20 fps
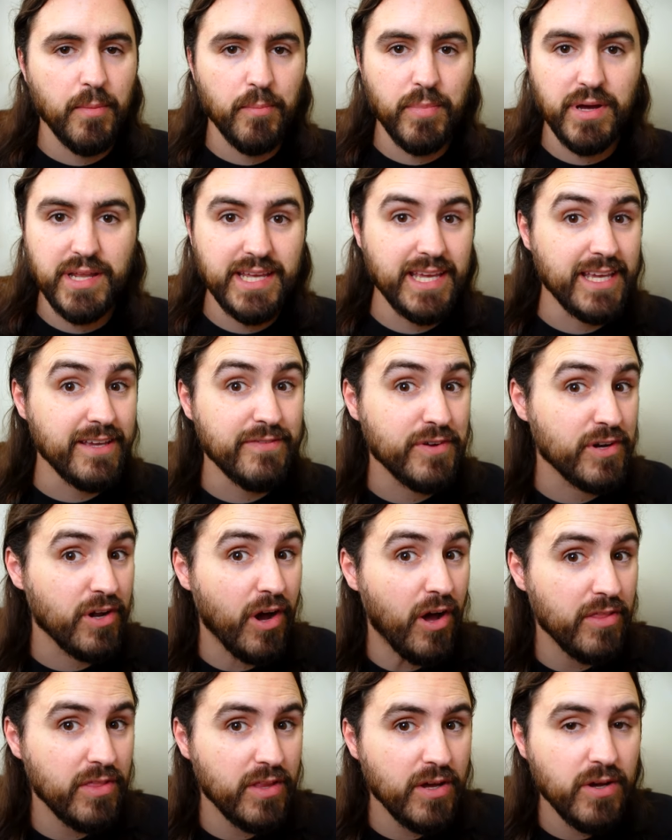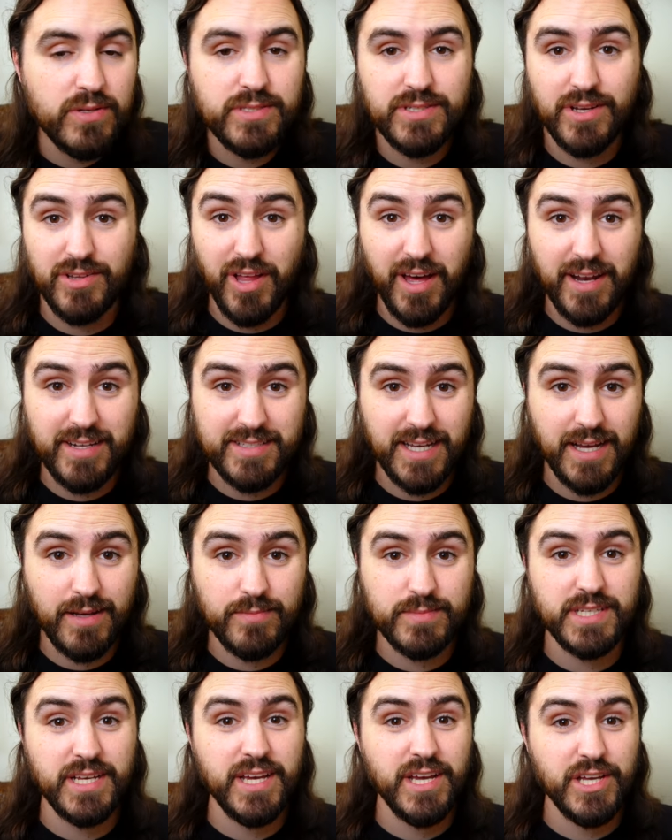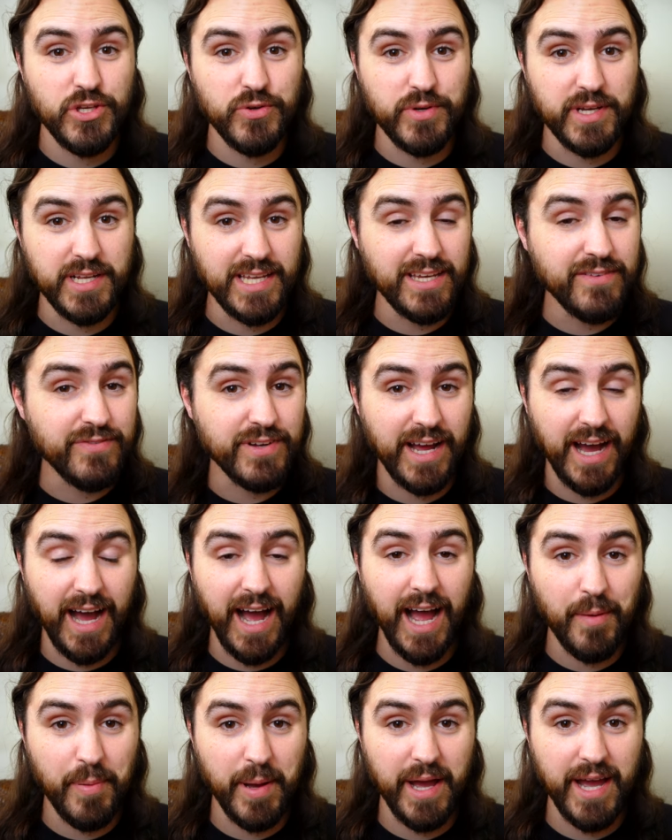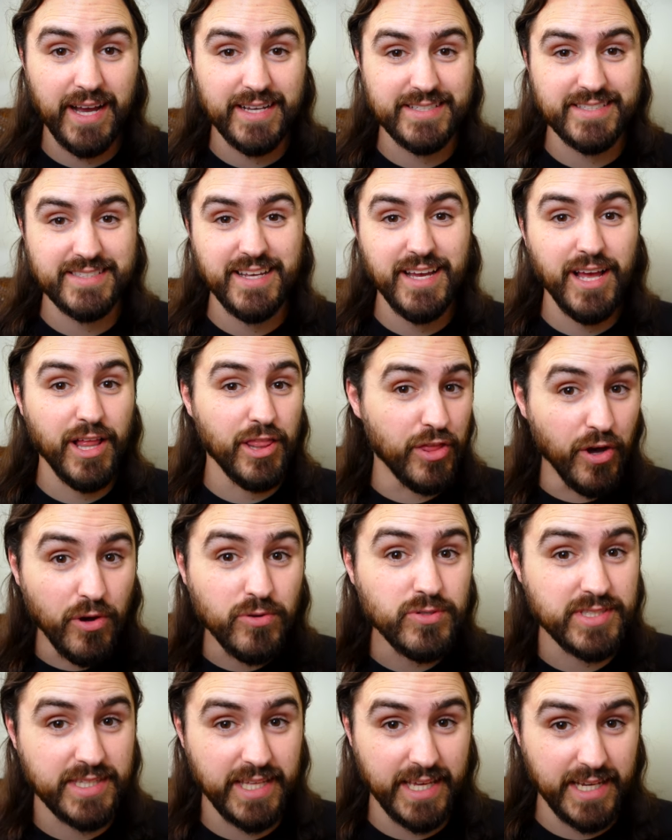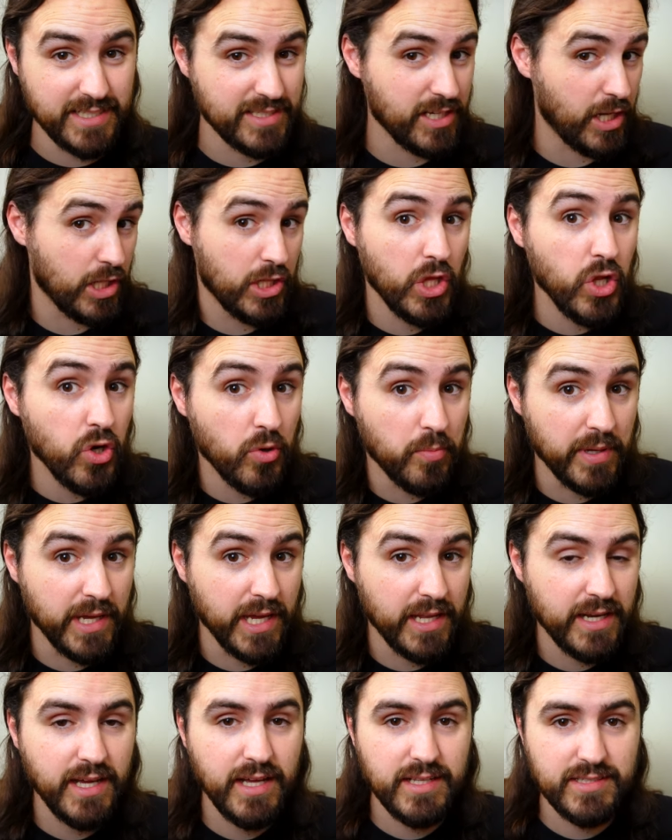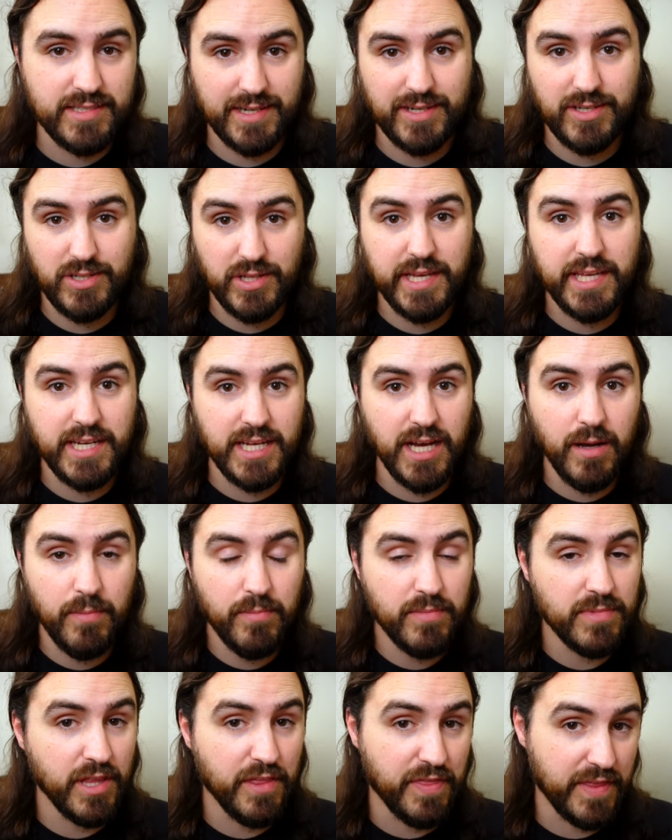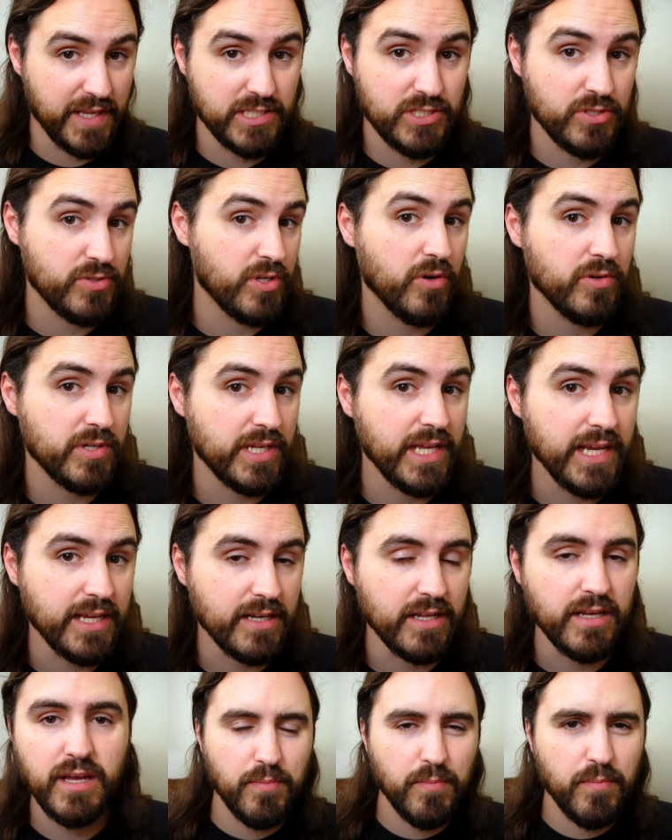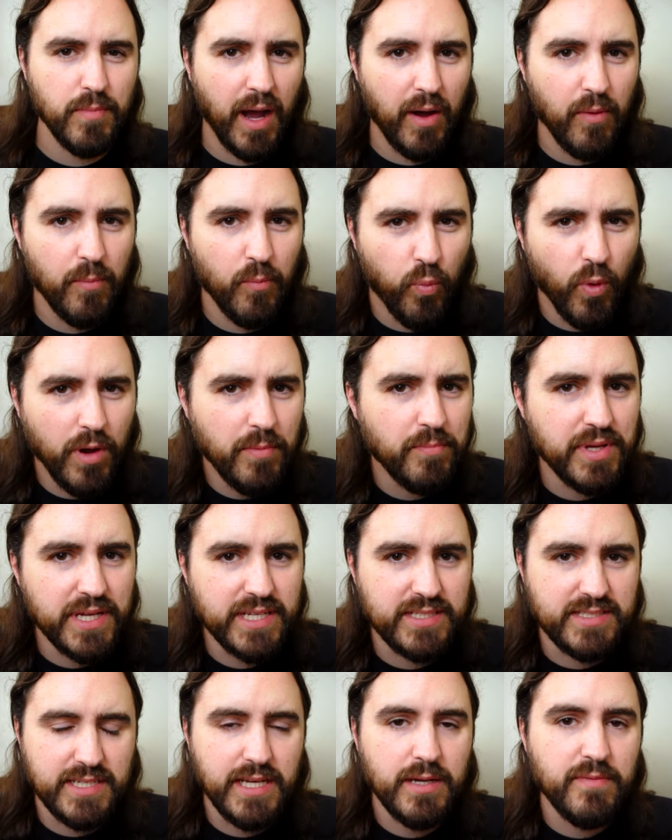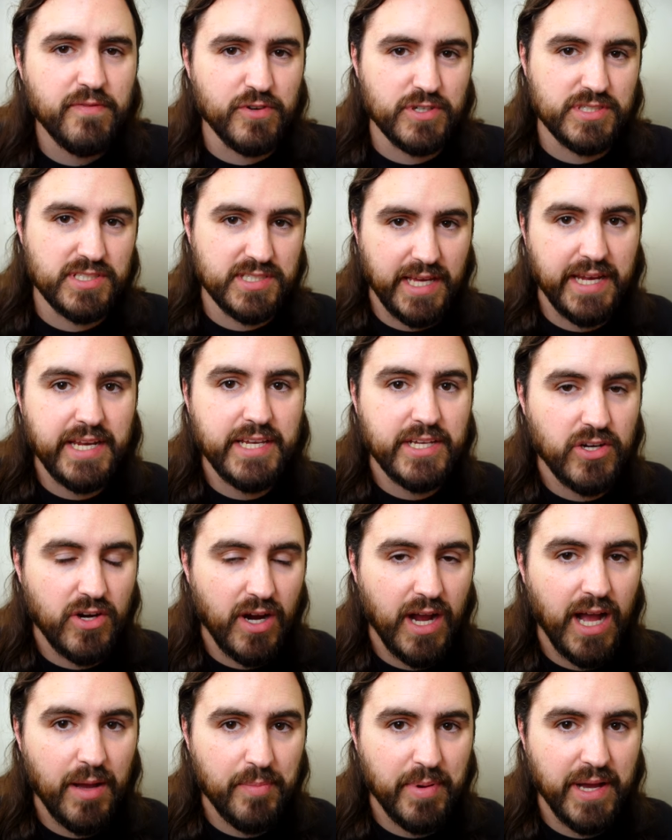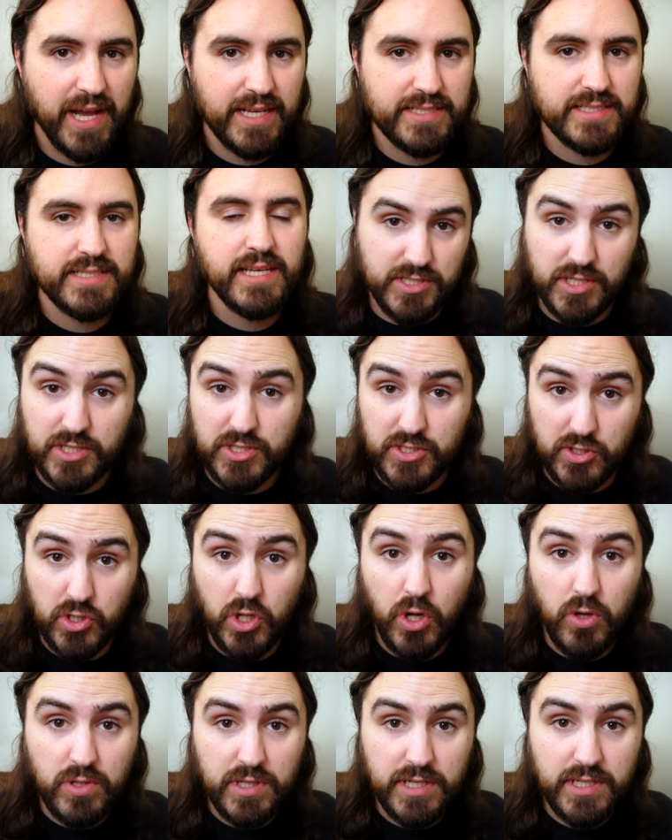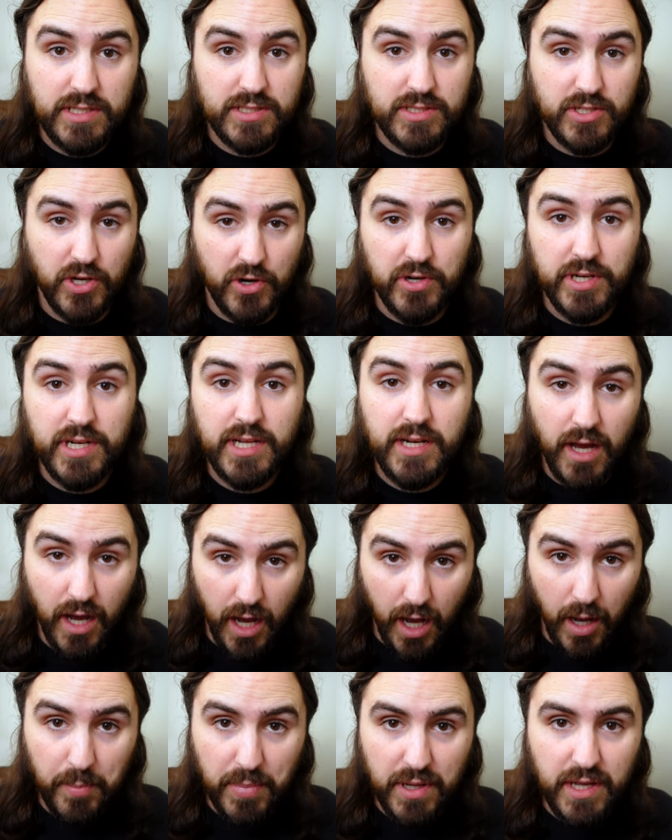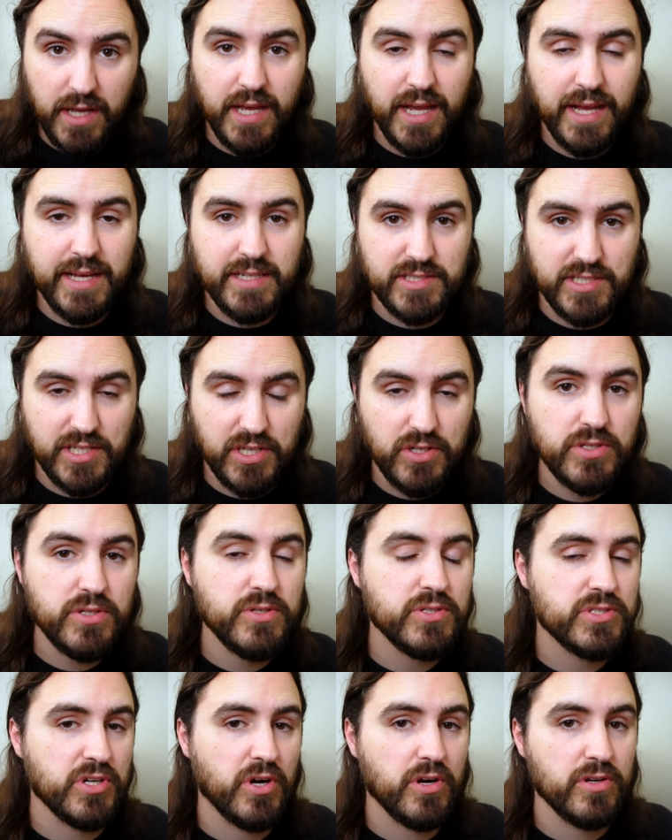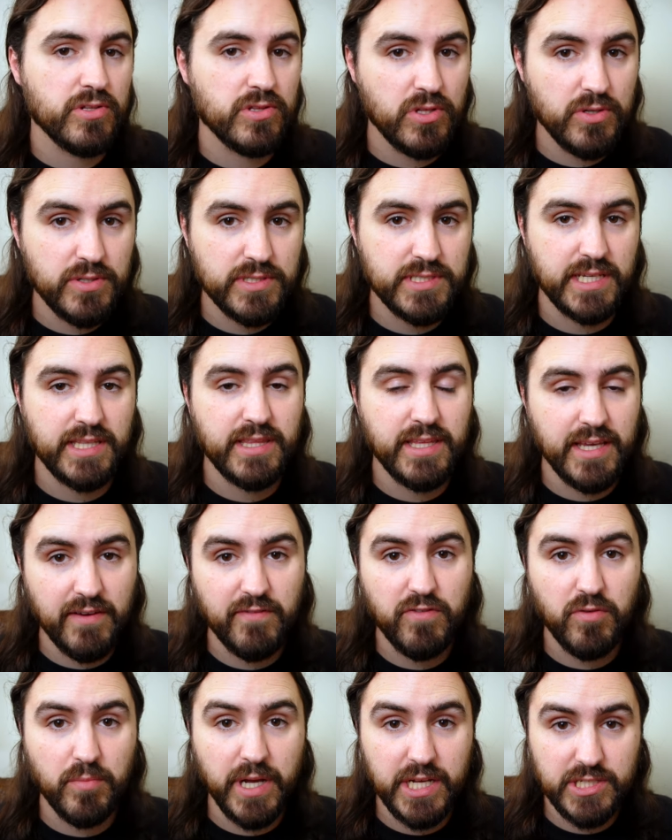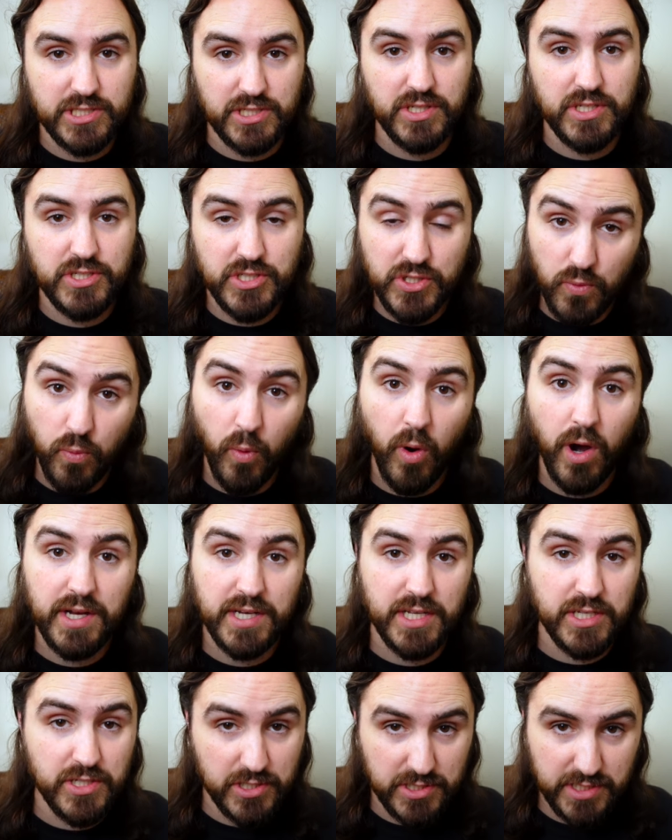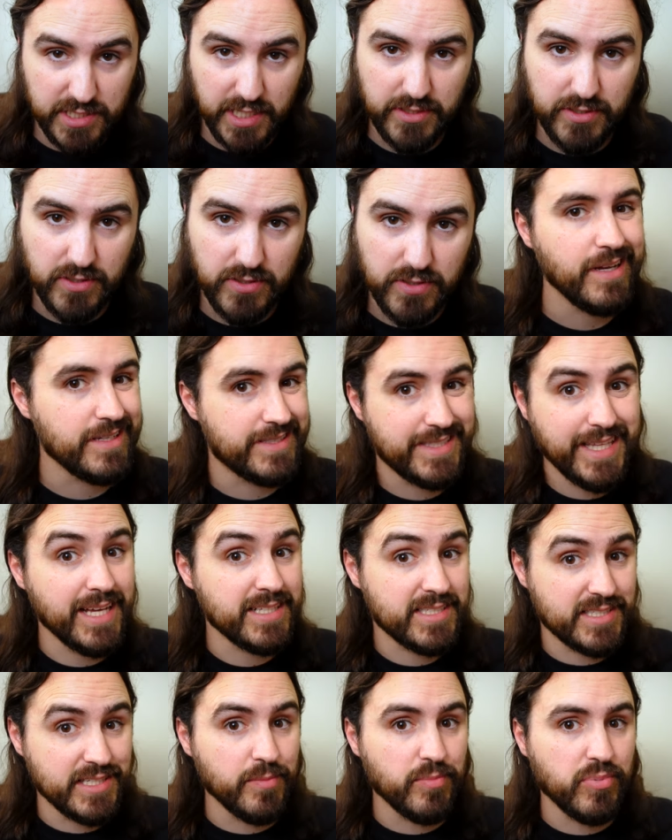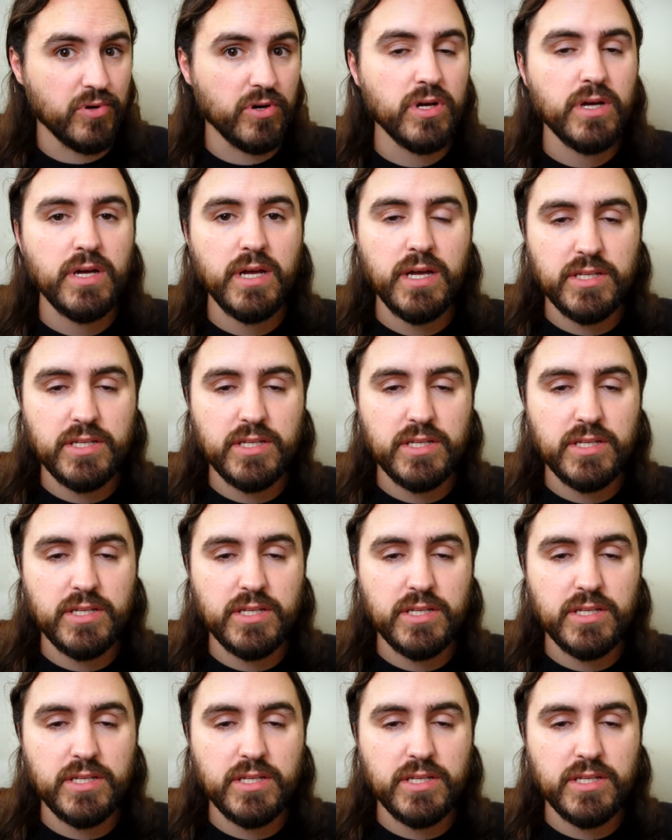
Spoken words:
But even on those, a lot of times you can even high pass those things a little bit to clean up the things you don't need. My one big tip for setting your high pass, to slowly turn it up until you start losing the information that you want in your signal. It's that simple.